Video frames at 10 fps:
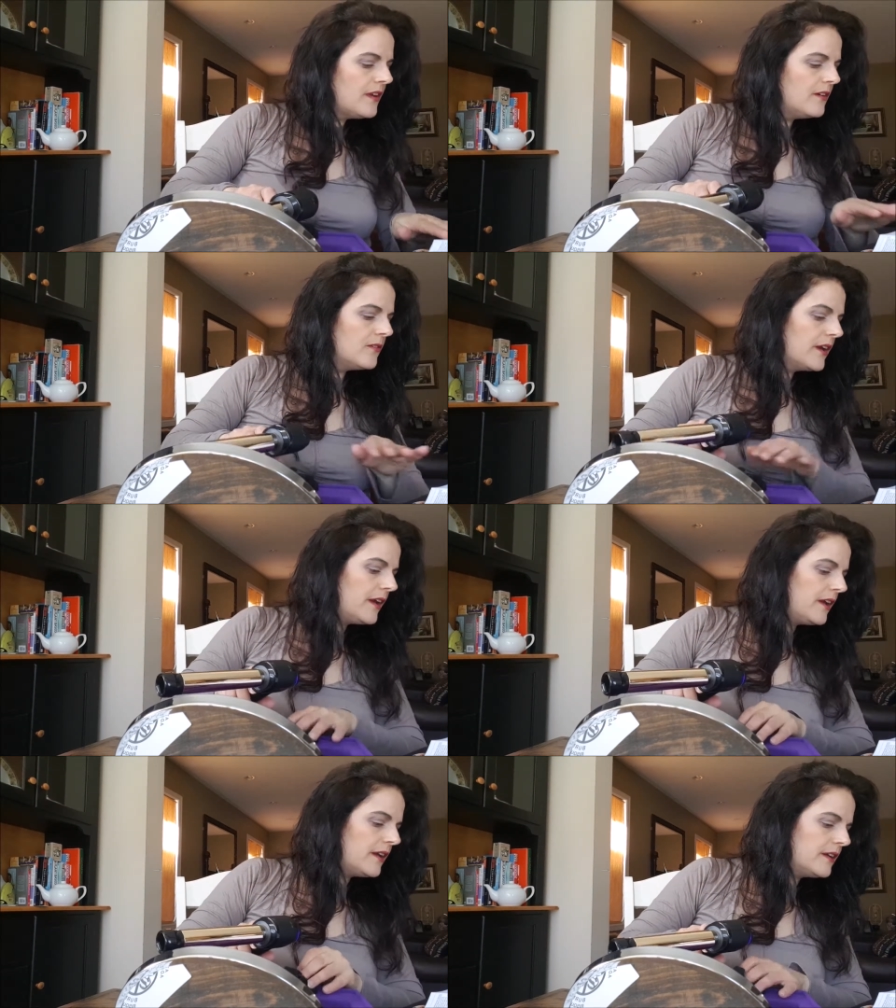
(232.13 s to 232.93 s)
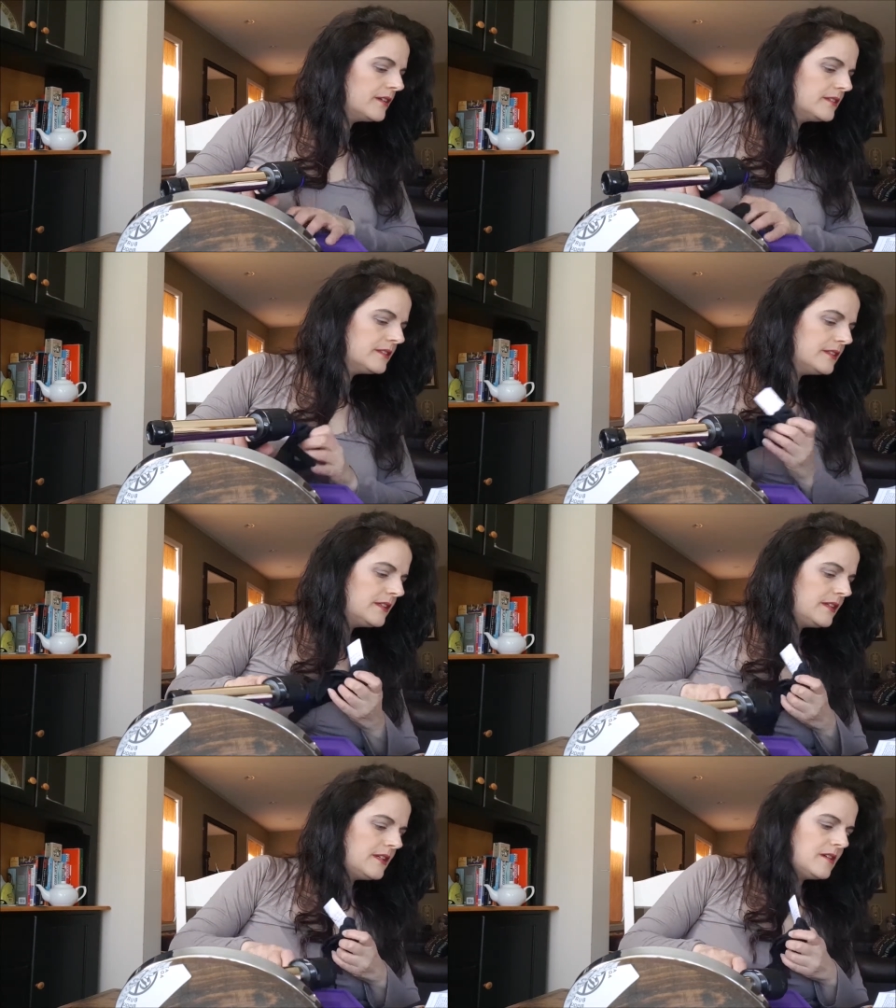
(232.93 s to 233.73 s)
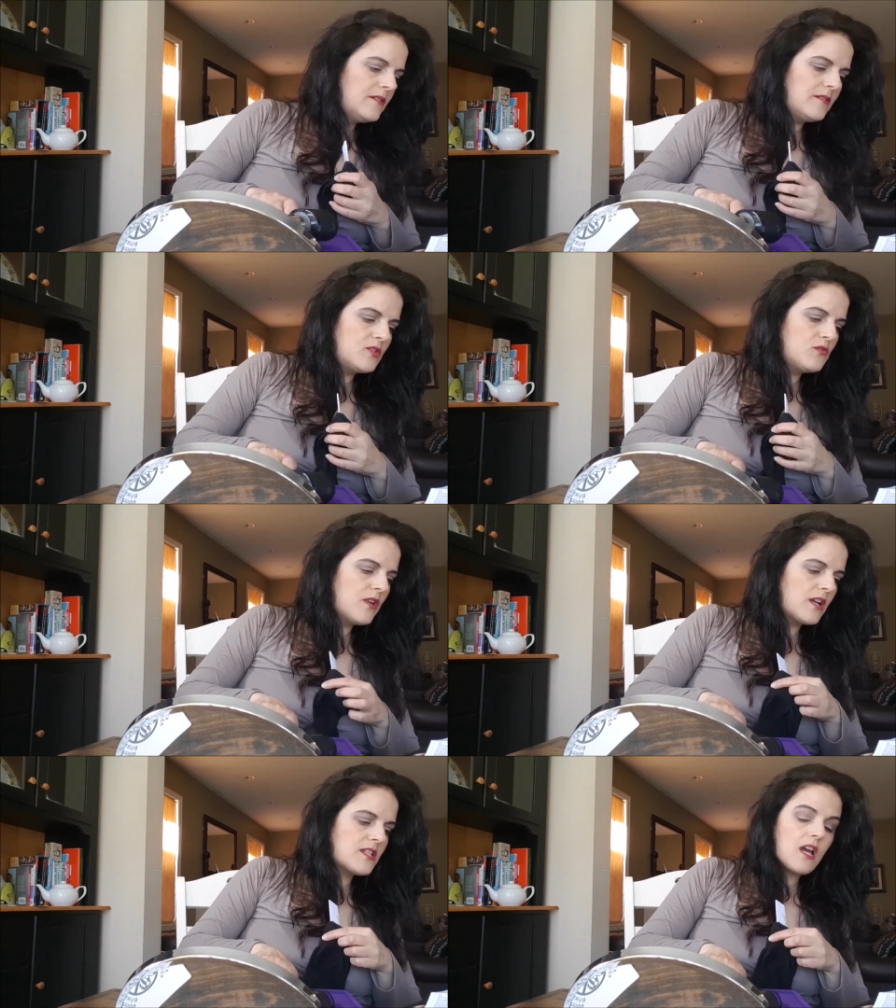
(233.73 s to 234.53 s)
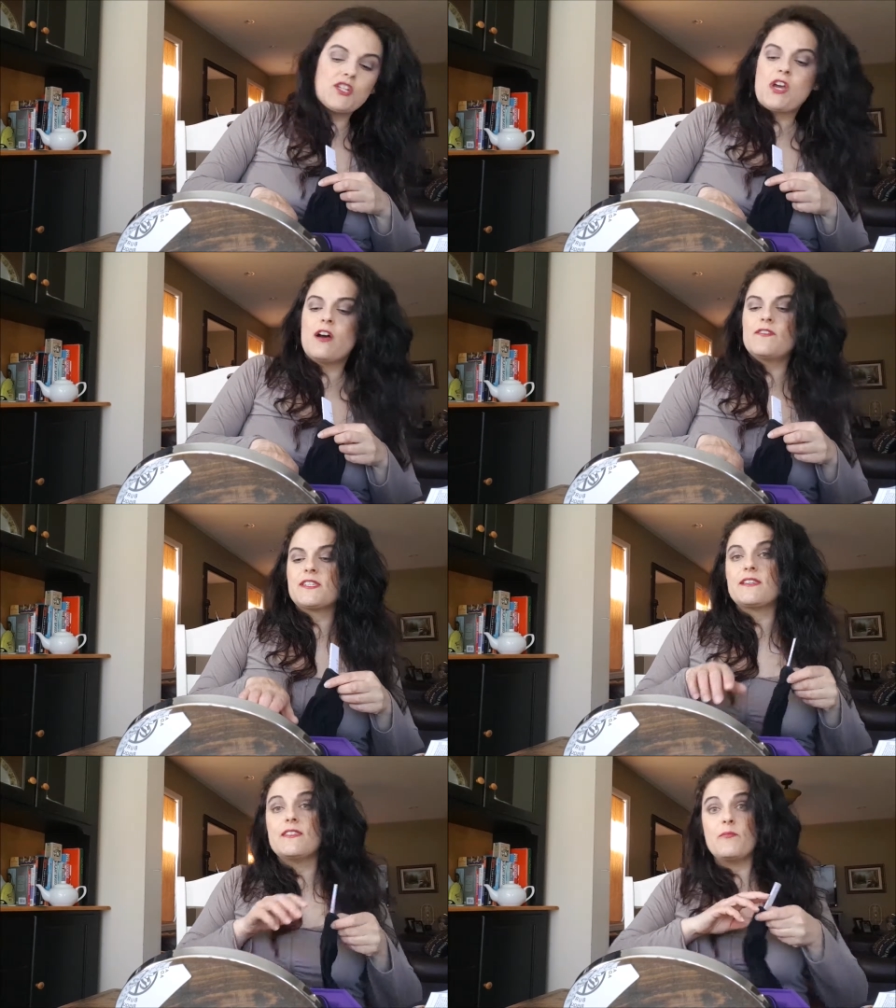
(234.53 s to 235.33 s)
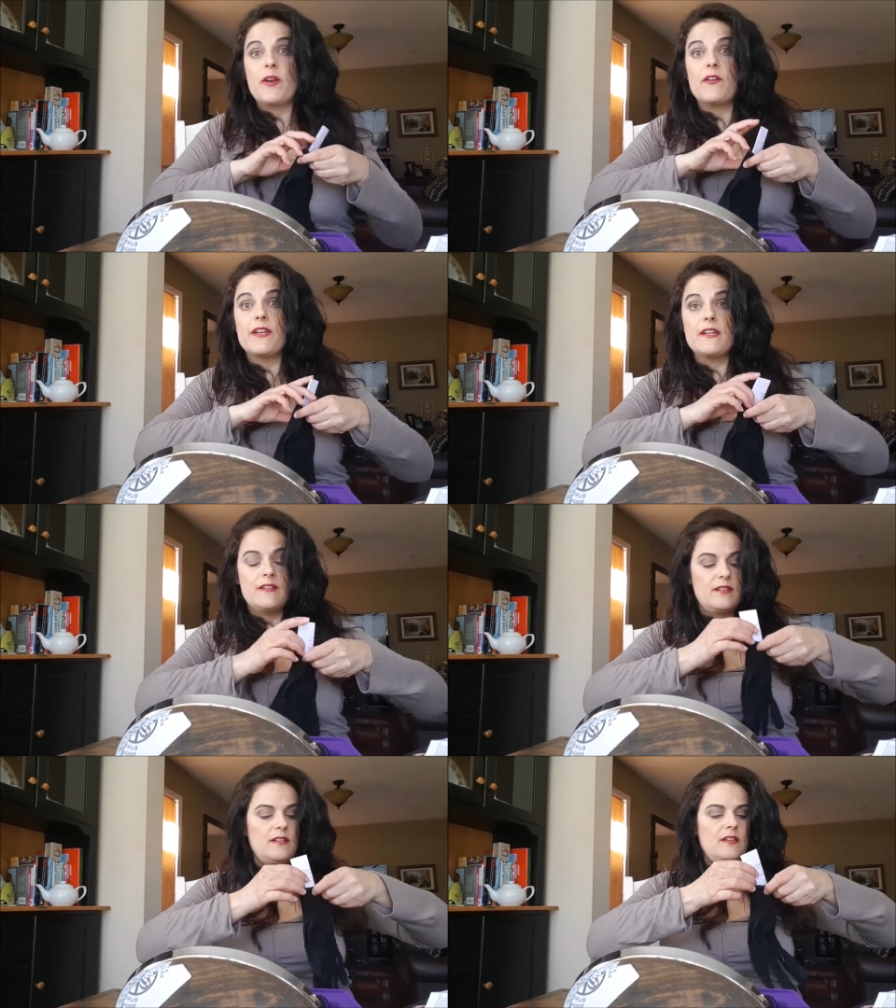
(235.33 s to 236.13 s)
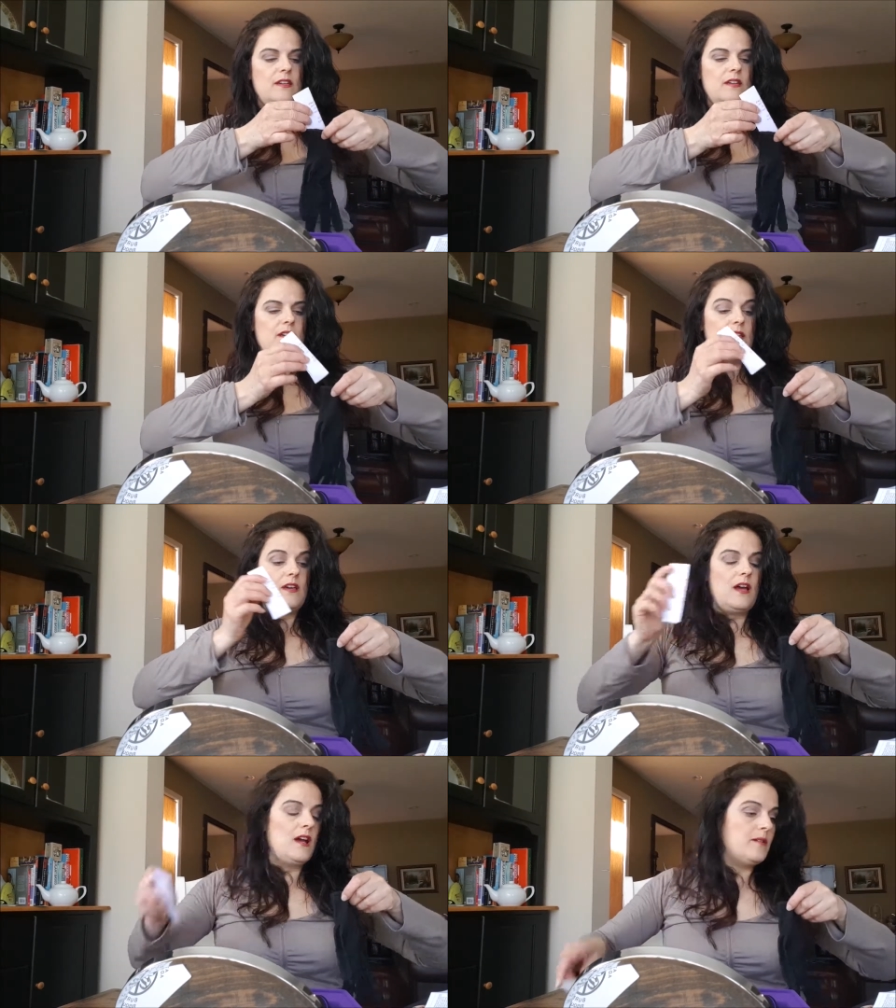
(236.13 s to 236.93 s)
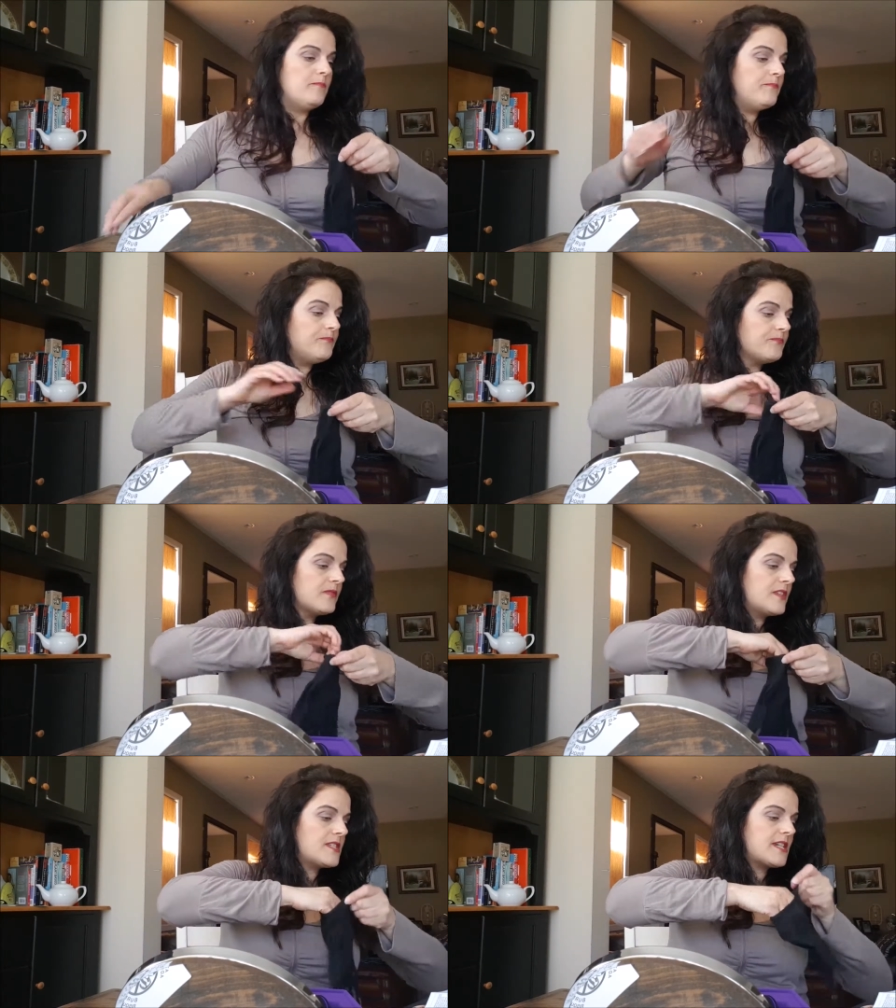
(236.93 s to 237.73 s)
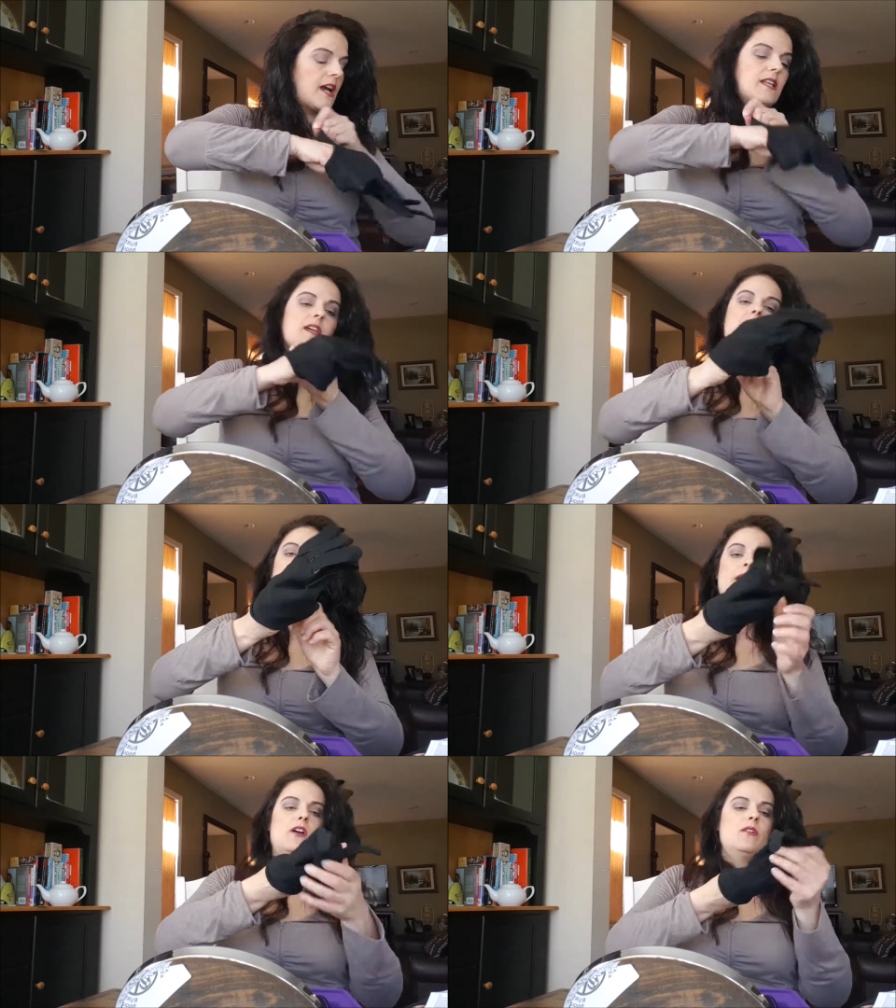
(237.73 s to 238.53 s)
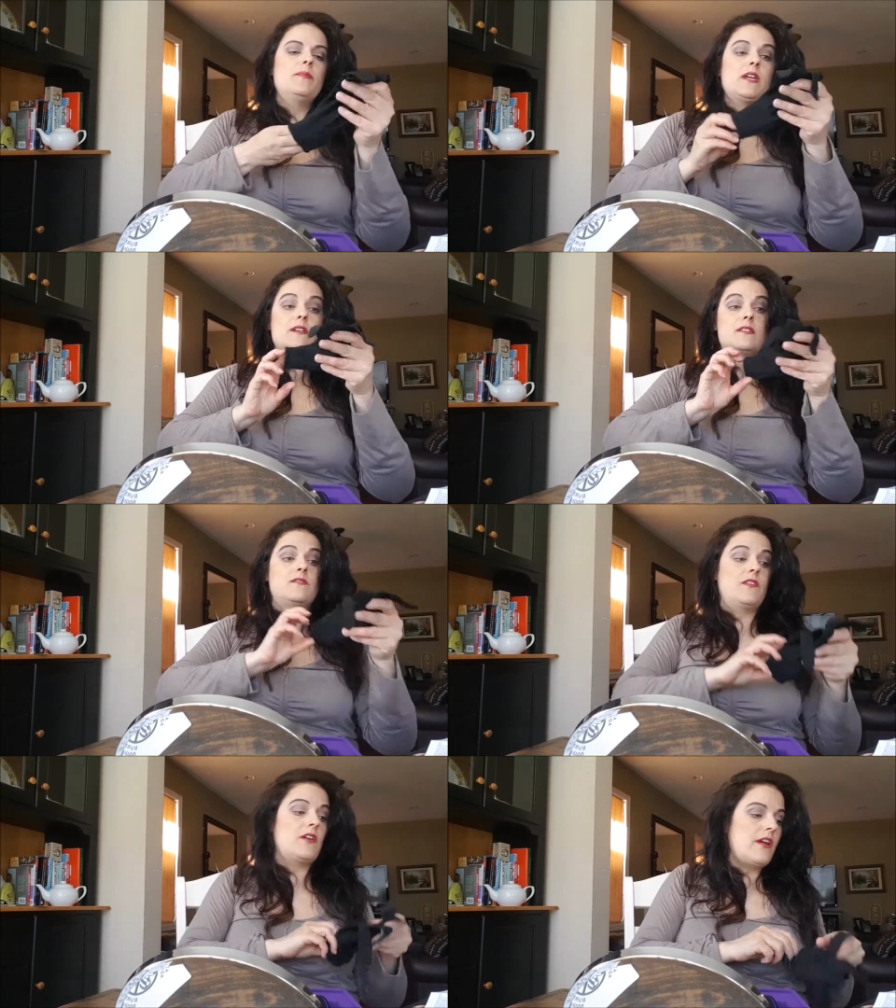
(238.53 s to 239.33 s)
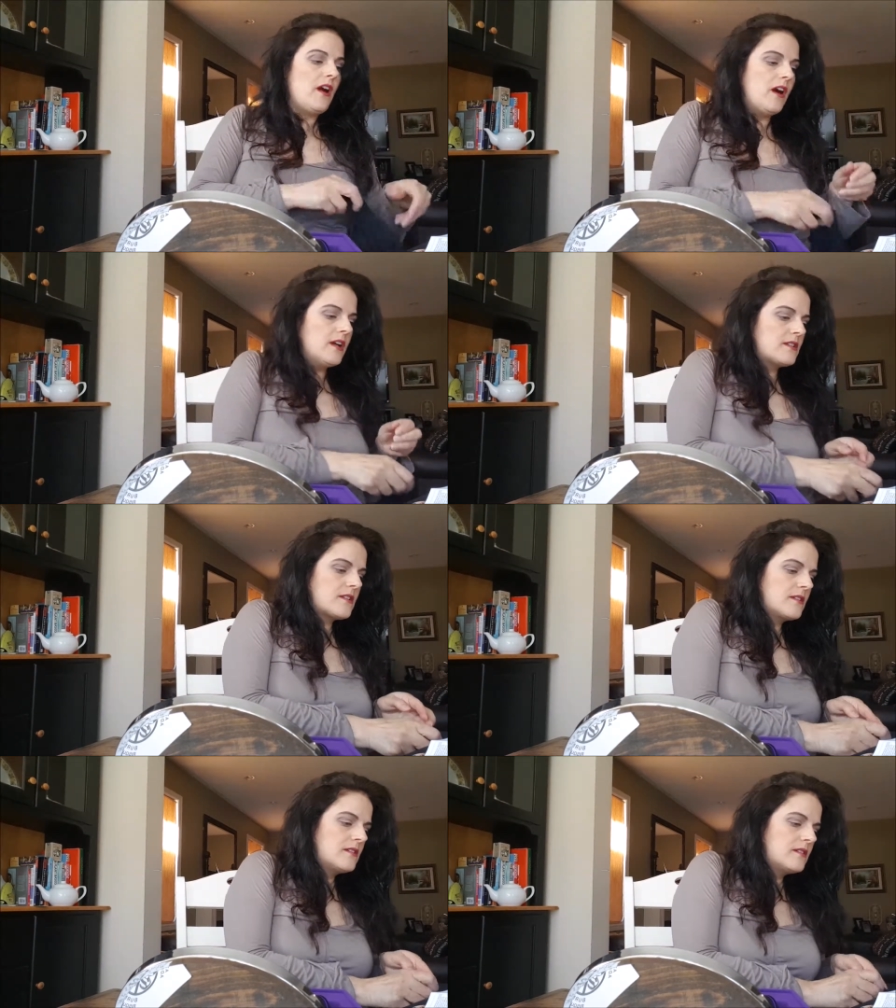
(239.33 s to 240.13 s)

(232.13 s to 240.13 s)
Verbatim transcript: Okay. Do not touch, obviously, the bearing, um, the styling barrel because it's very hot.